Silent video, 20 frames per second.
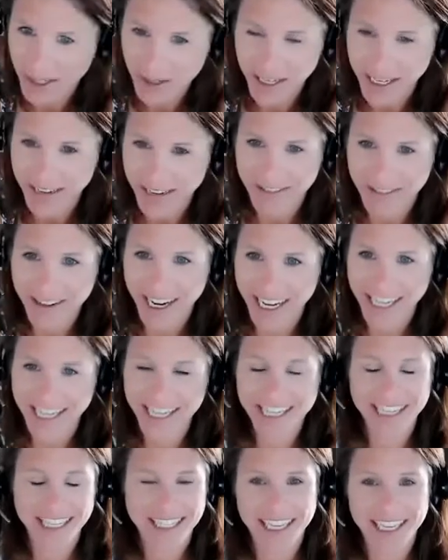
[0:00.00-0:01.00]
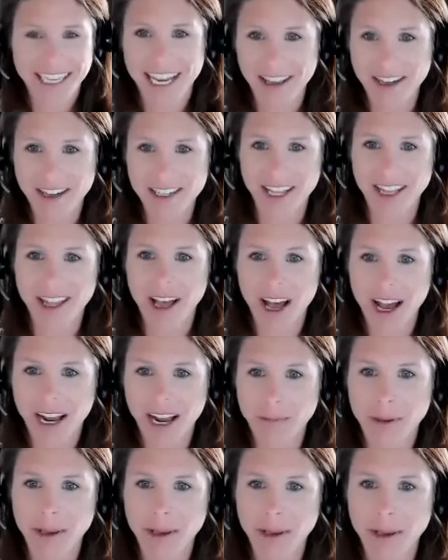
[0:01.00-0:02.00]
it, right? It's like there's a lot of
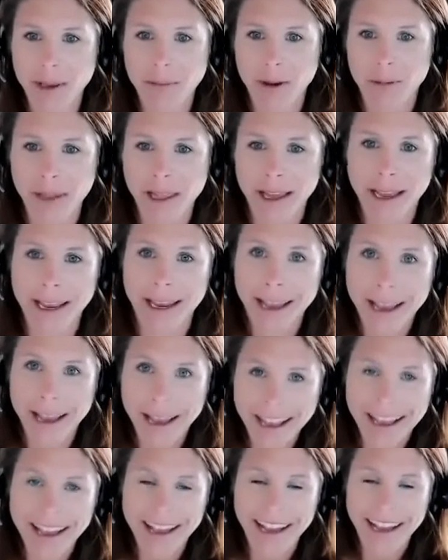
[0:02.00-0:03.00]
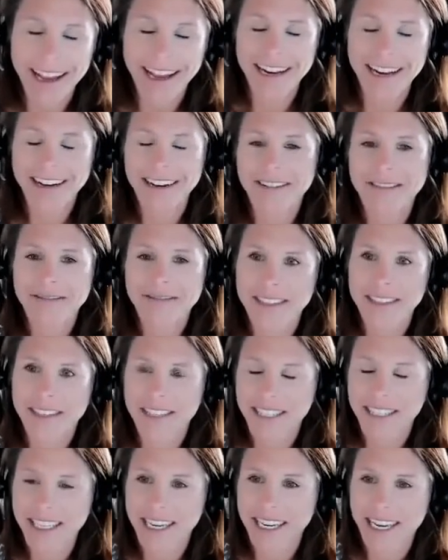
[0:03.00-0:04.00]
people that are like, I know.
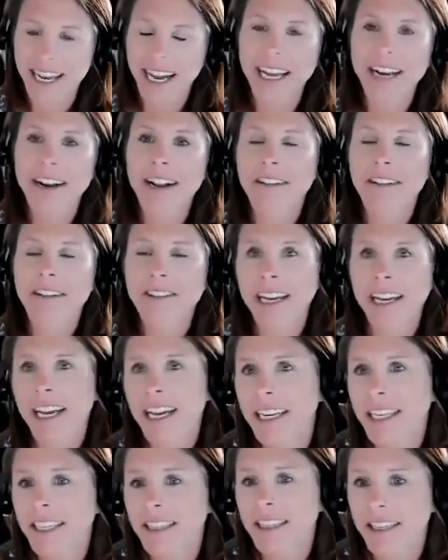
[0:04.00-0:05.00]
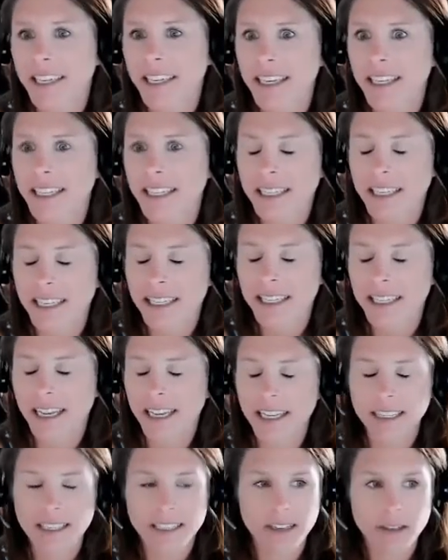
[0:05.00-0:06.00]
They'll say, "I don't have time to do this."
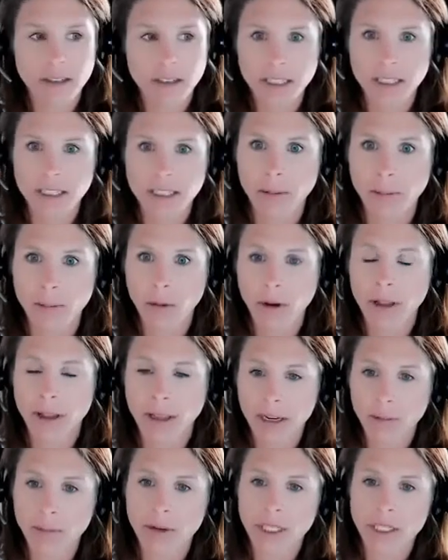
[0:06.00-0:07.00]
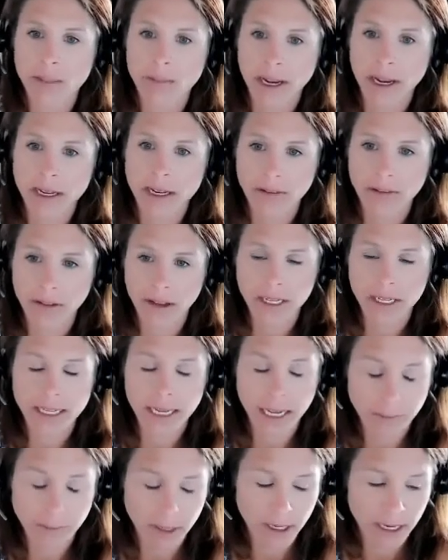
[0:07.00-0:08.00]
And so just to put a little perspective on
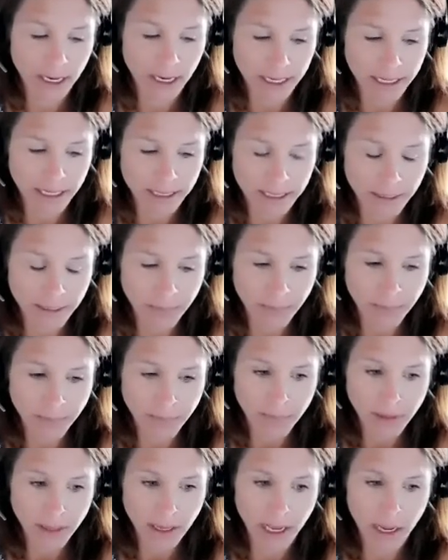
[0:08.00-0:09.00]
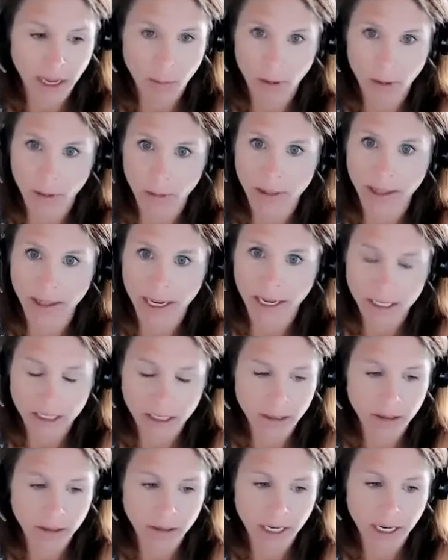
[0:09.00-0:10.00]
time, you guys, I work with Agent
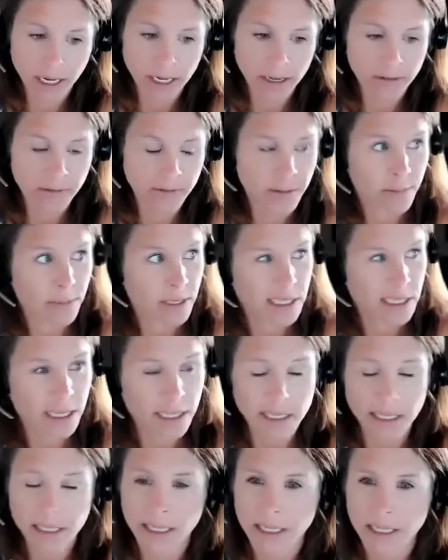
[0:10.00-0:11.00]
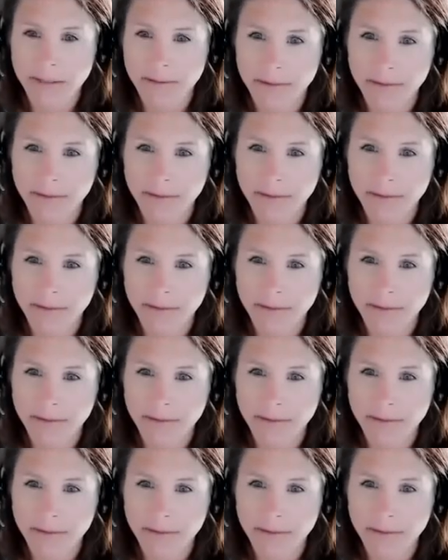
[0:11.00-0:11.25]
Locator from 6 to